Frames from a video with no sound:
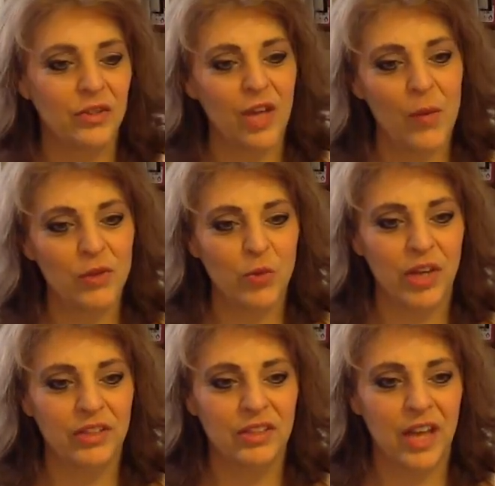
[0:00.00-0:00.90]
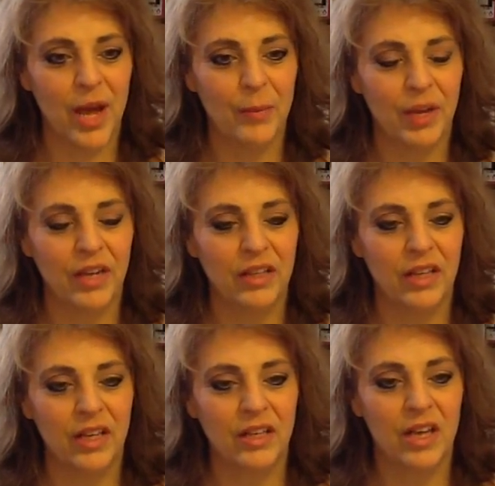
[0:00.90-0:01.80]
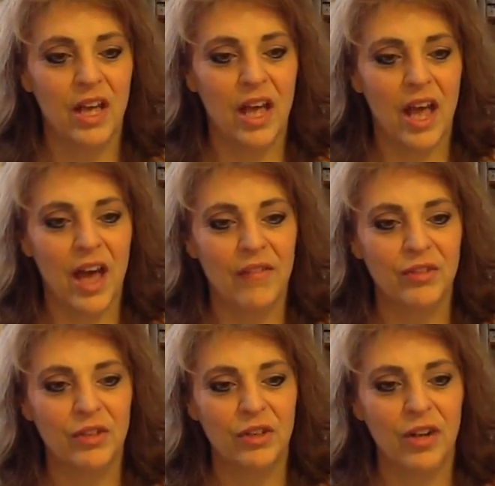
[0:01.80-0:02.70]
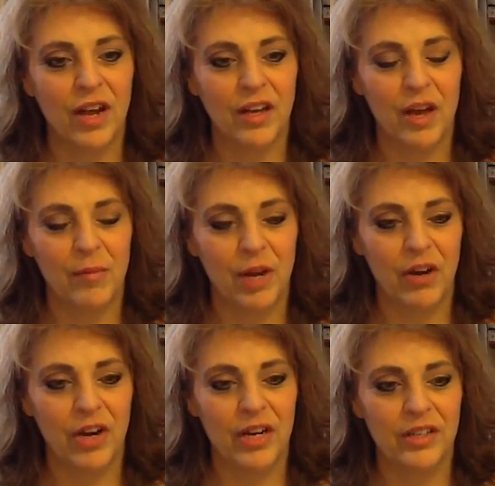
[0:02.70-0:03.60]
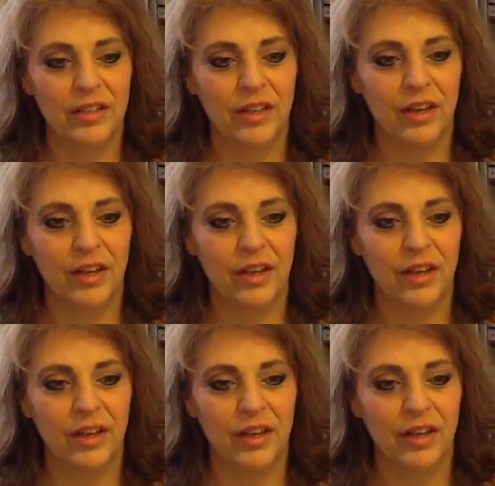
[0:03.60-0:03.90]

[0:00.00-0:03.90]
so that was one step. And then after I got married,